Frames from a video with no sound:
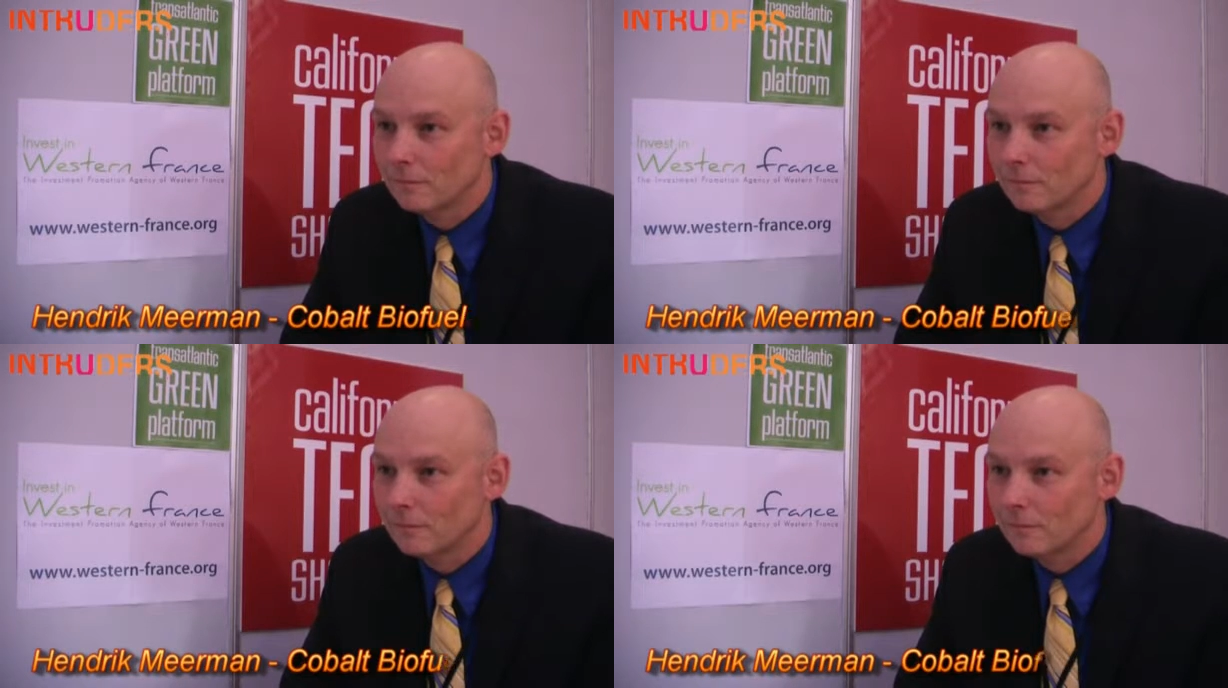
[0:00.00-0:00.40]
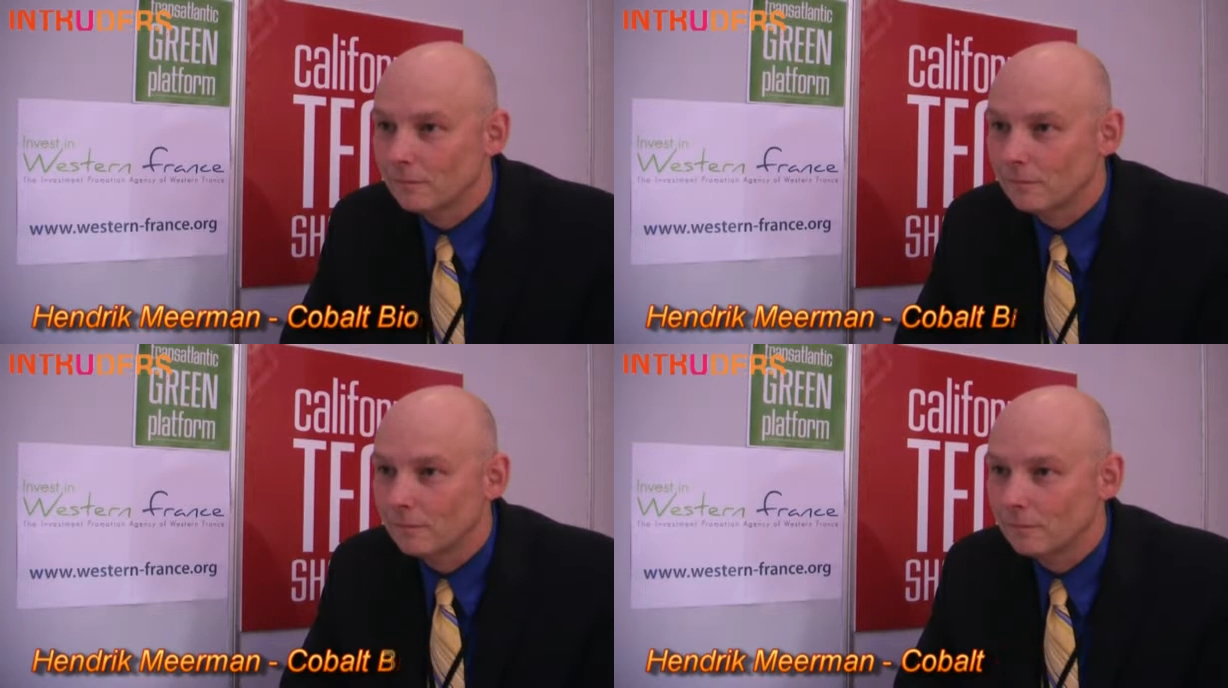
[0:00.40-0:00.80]
briefly
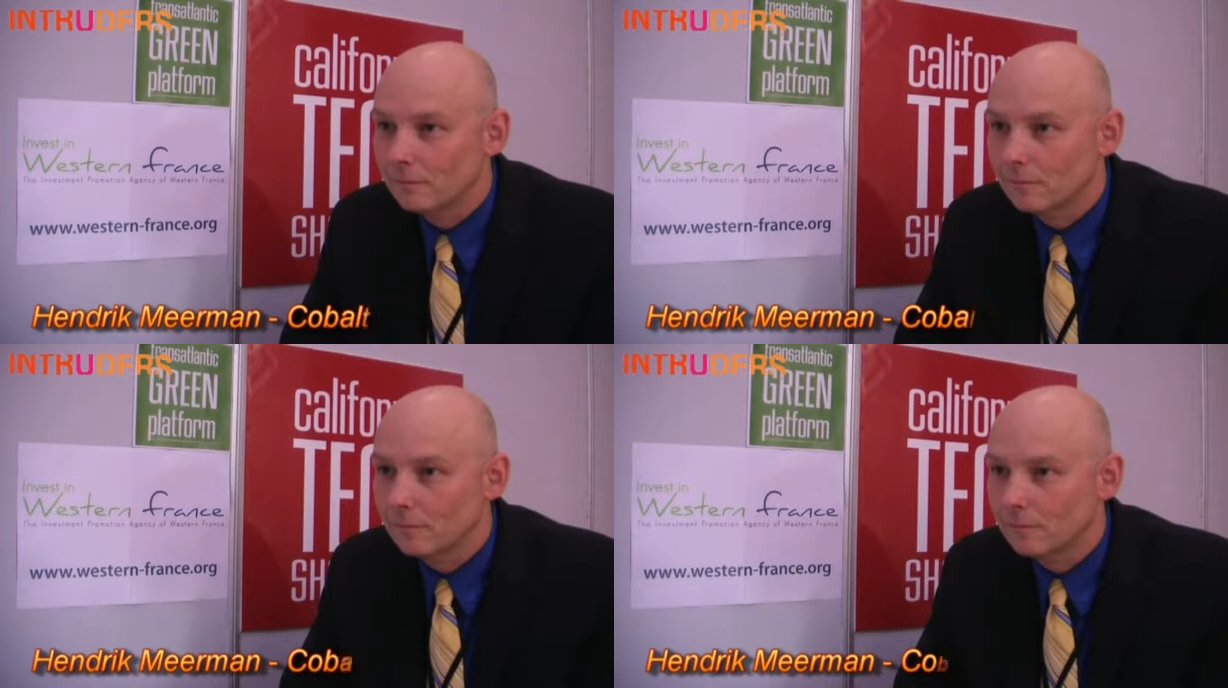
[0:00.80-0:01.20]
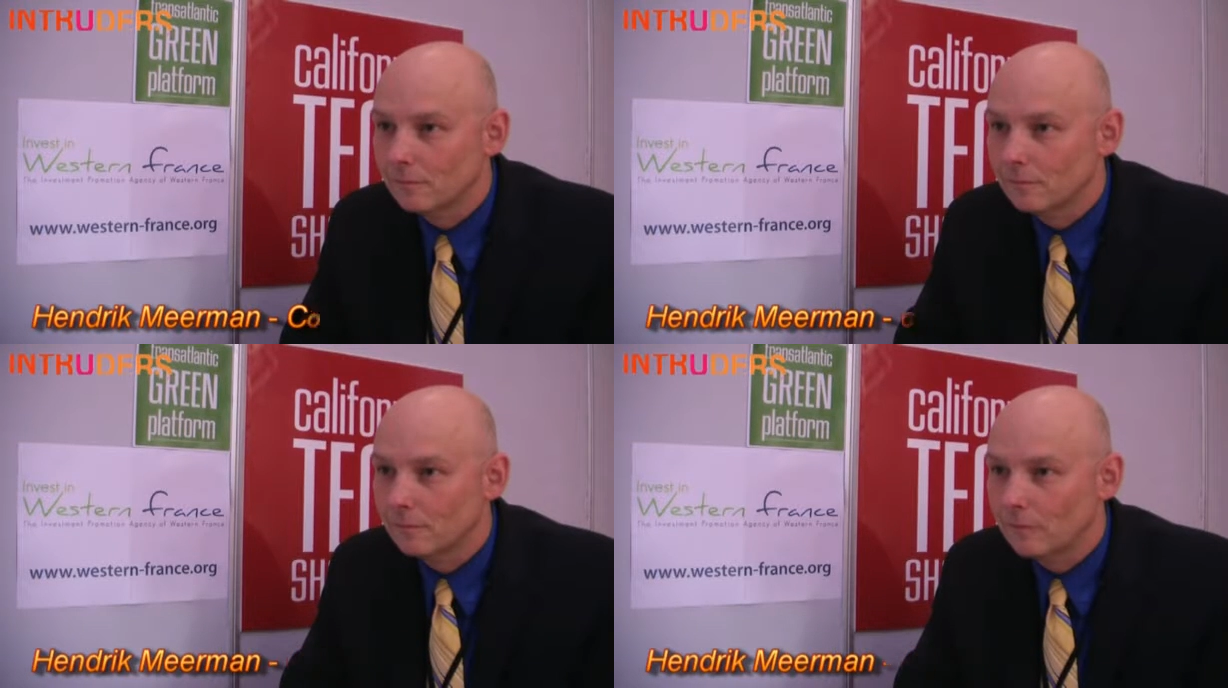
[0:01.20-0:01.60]
what it is about?
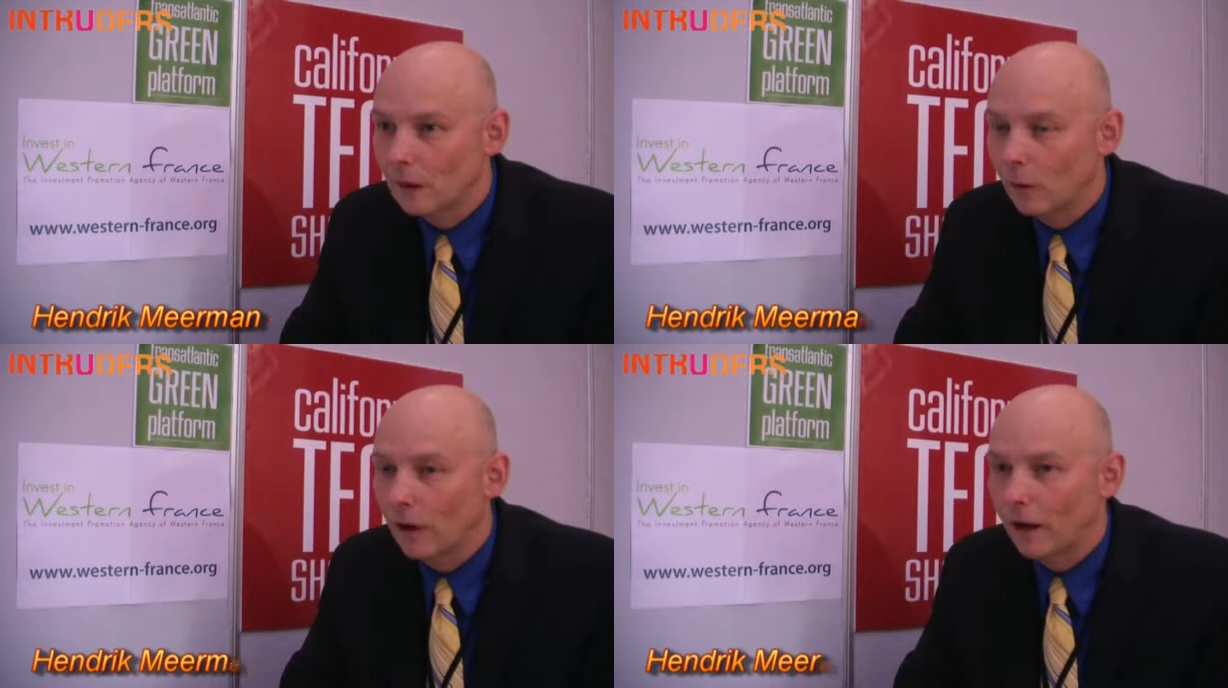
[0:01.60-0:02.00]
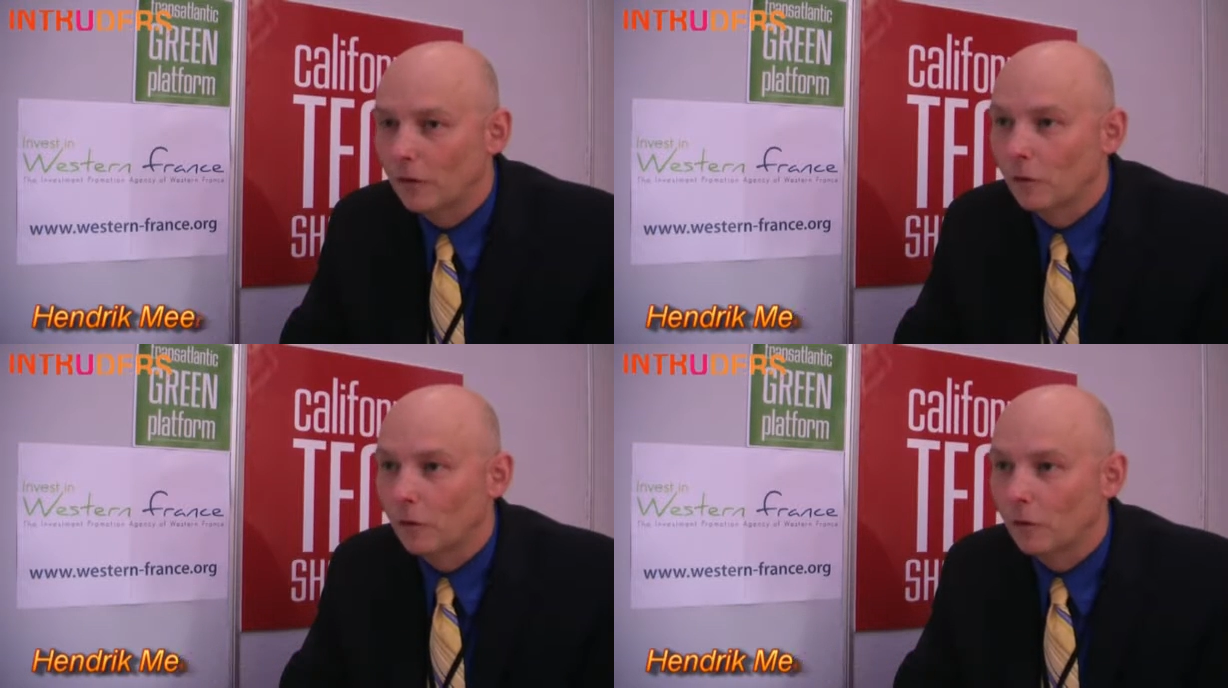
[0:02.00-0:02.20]
Okay,